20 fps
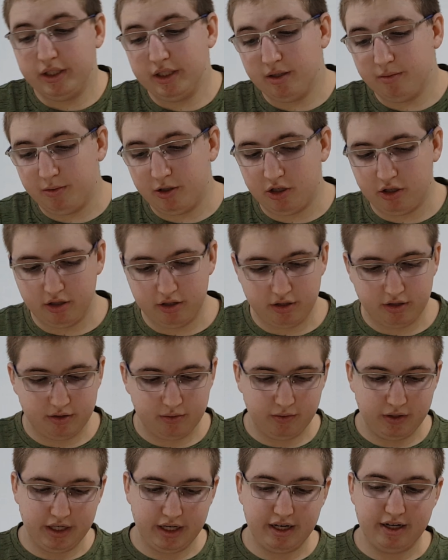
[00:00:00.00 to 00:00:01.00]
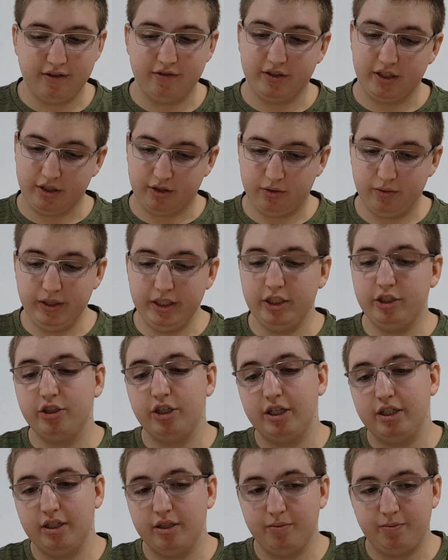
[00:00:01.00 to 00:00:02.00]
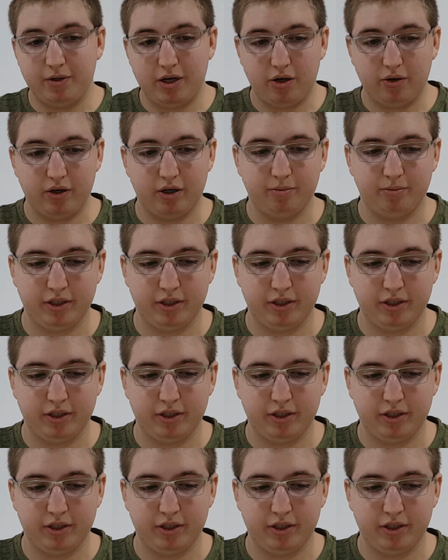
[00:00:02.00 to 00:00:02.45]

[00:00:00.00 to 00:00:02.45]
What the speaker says: in the box we have the switch and the power